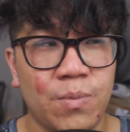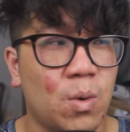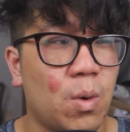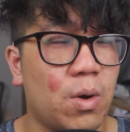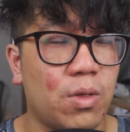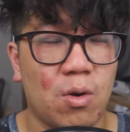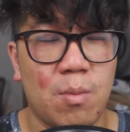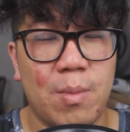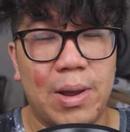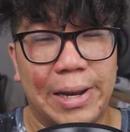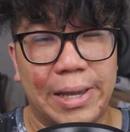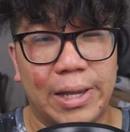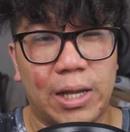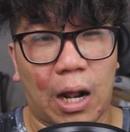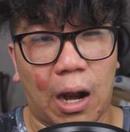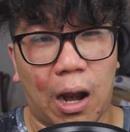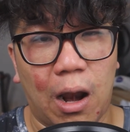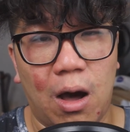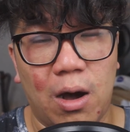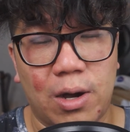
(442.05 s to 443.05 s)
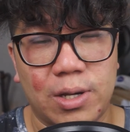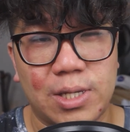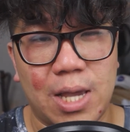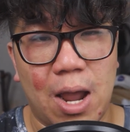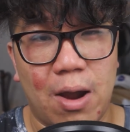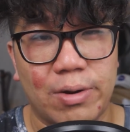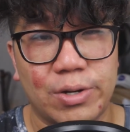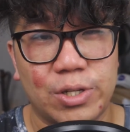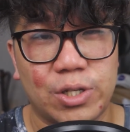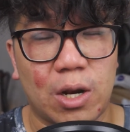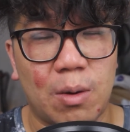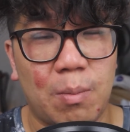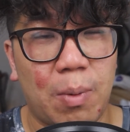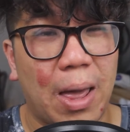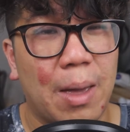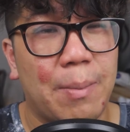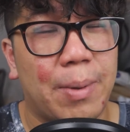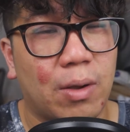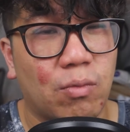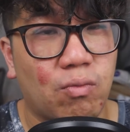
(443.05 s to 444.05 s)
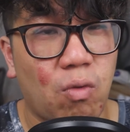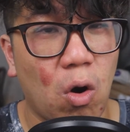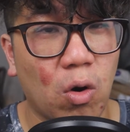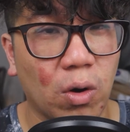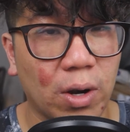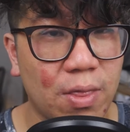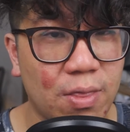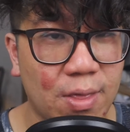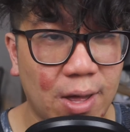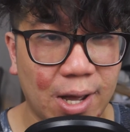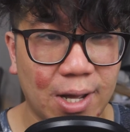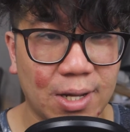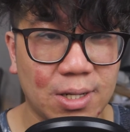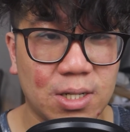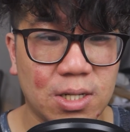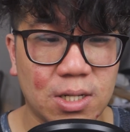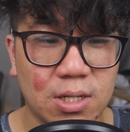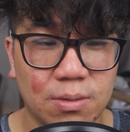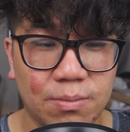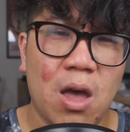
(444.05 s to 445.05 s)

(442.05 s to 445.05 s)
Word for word: whether Emilia Clarke's character is going to play a big role in that.